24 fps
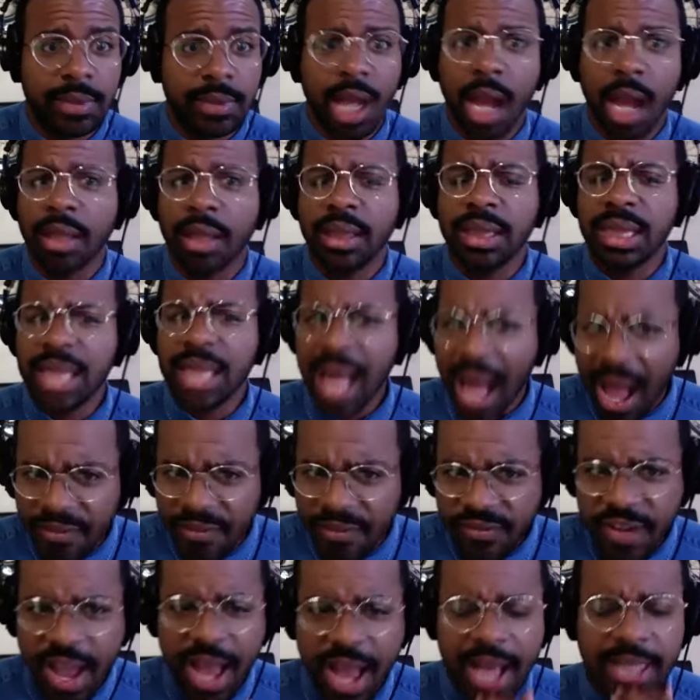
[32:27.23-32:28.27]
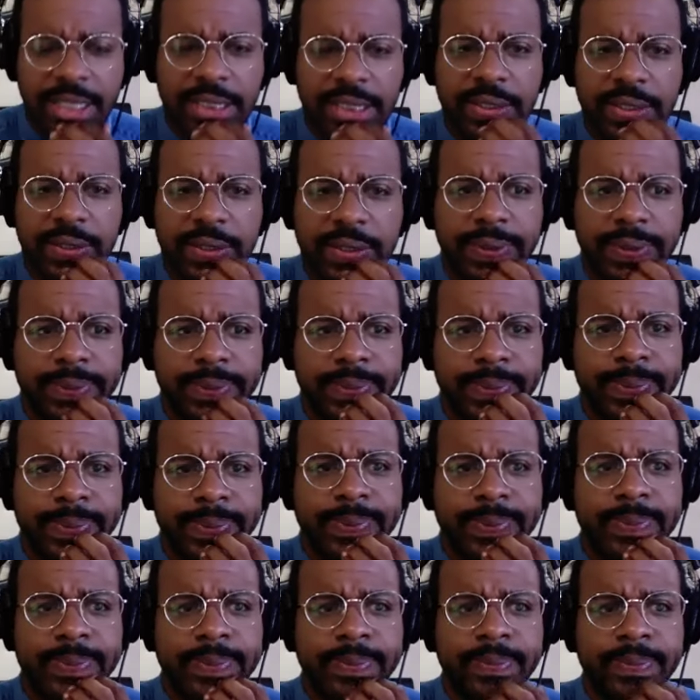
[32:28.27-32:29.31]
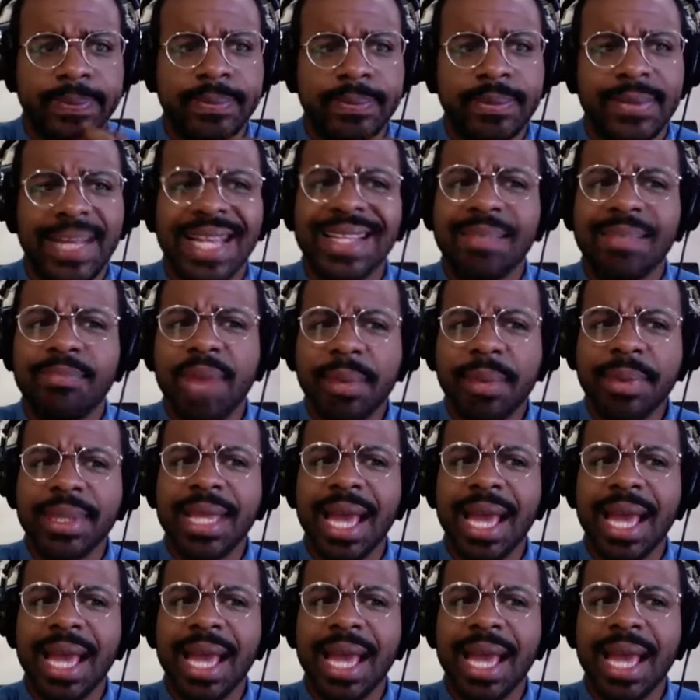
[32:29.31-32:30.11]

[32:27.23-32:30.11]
A lot faster. And maybe